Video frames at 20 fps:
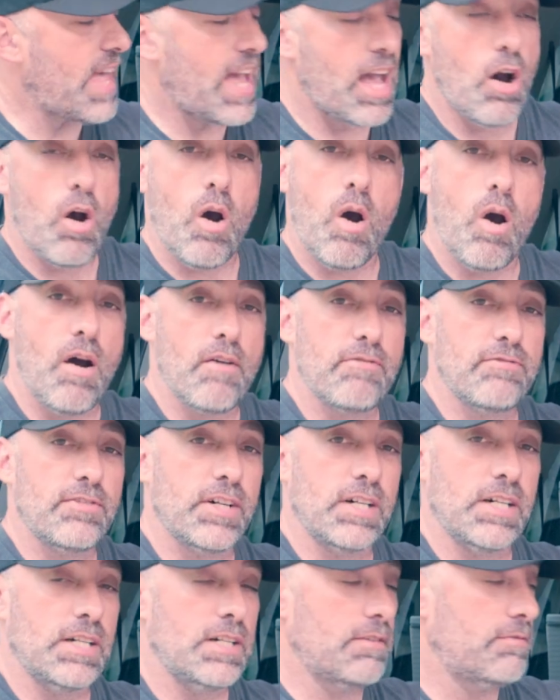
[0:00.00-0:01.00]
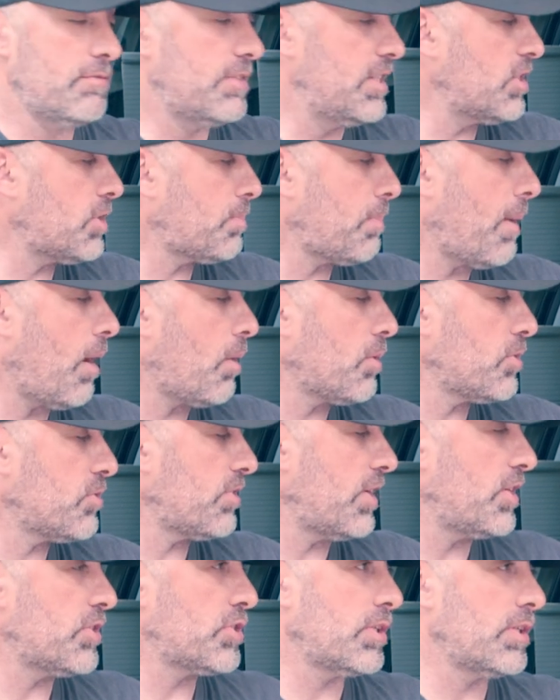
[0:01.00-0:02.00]
that off of this power
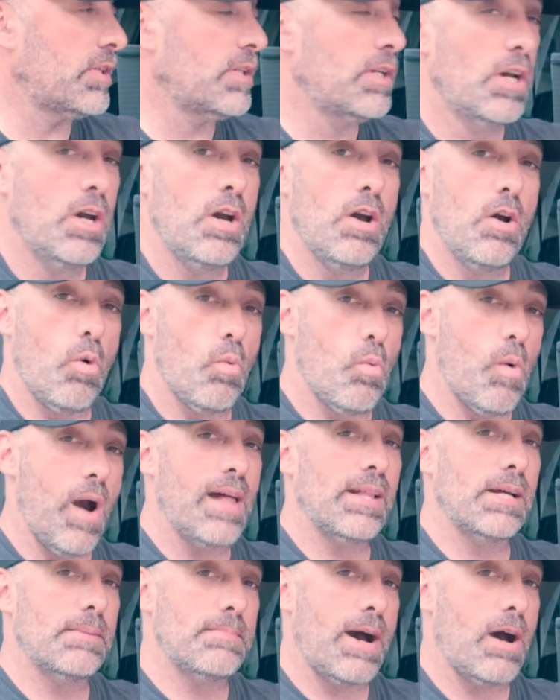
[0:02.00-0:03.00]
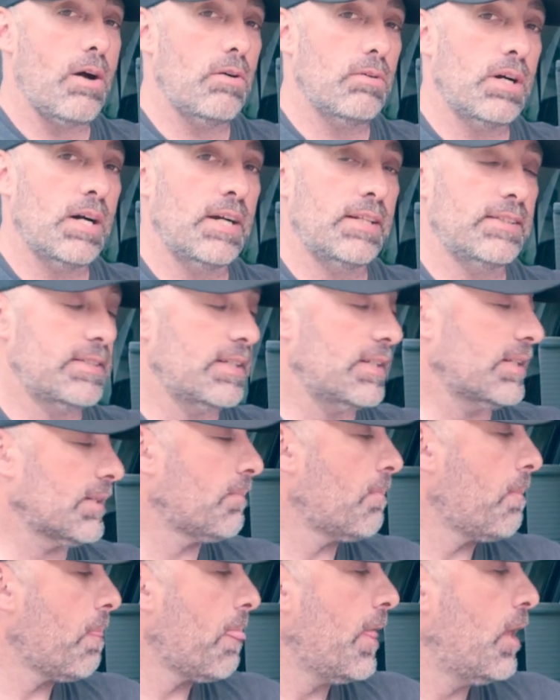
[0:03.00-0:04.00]
station while I'm out hunting.
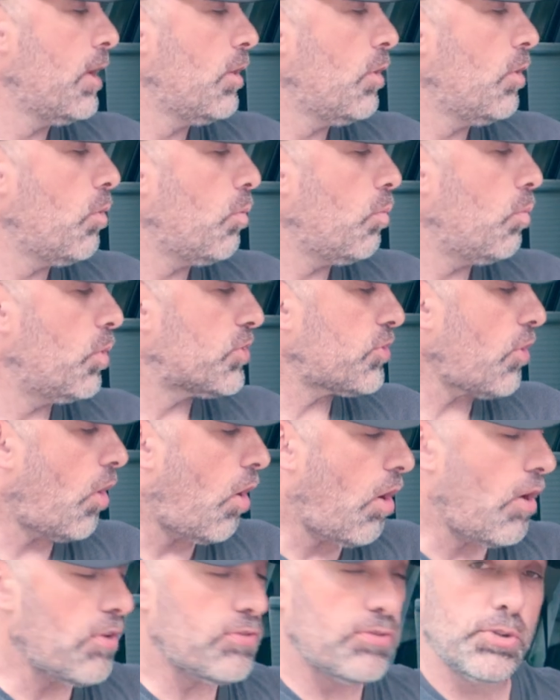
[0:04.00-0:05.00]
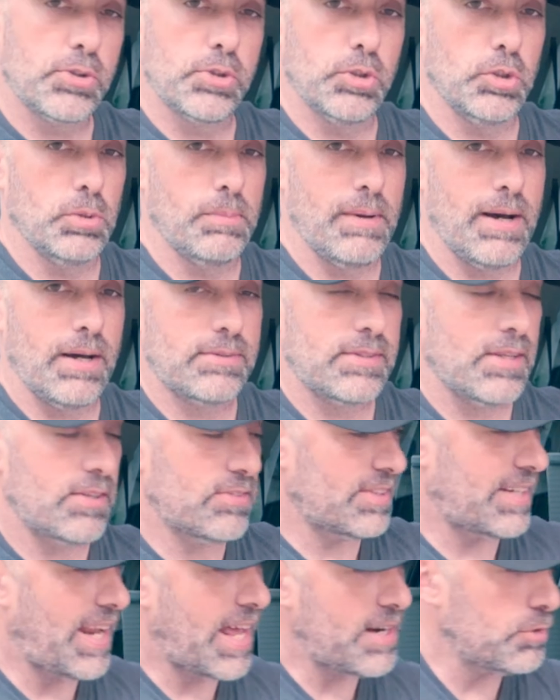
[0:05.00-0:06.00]
What's also cool about
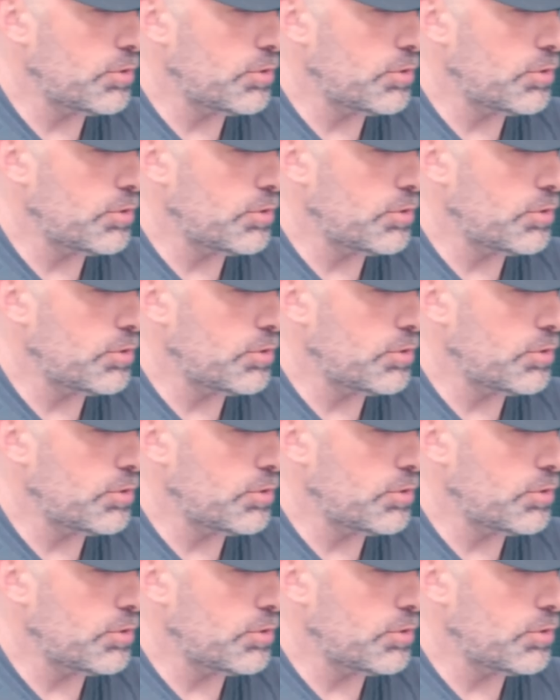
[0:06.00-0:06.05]
this, and I